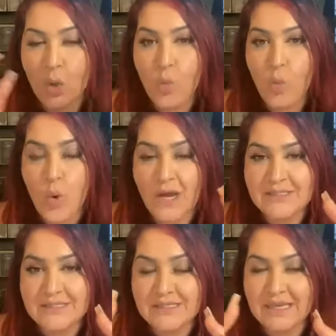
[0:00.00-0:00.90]

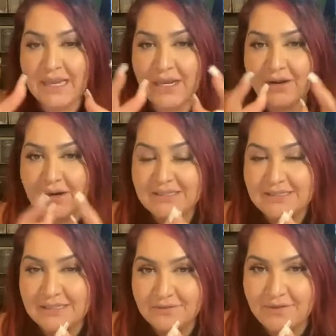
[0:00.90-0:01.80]
Once the hair
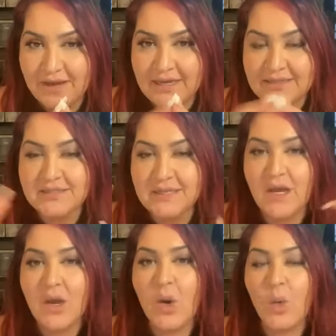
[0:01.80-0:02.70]
acidifies,
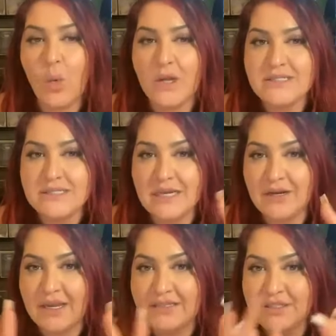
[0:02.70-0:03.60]
once the
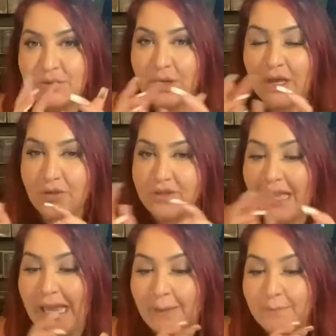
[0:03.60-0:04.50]
hair gets to a healthy,
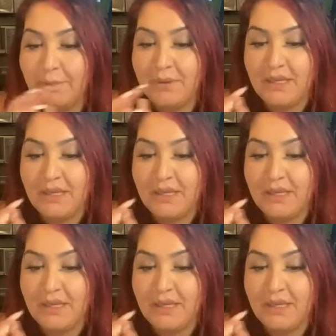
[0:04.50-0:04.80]
happy